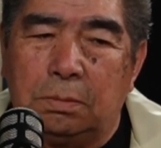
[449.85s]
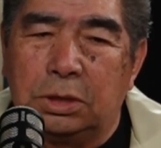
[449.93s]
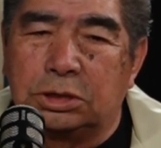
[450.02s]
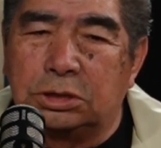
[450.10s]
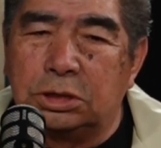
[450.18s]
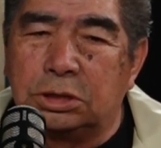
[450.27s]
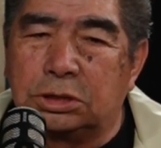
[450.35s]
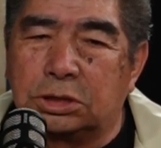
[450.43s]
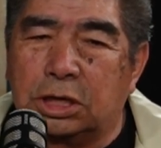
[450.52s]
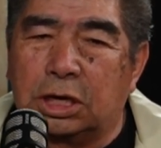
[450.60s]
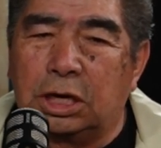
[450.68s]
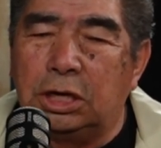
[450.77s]
missions,
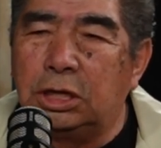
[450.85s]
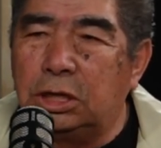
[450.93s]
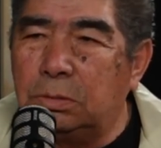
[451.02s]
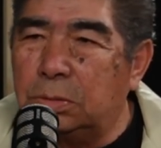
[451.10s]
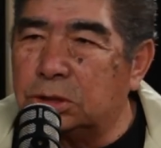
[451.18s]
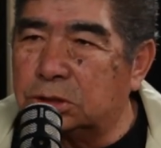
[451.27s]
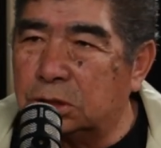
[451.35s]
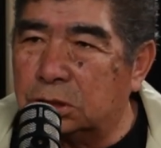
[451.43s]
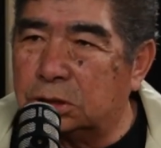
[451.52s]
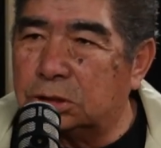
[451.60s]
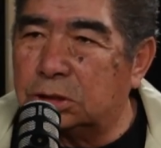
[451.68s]
Canadian missions.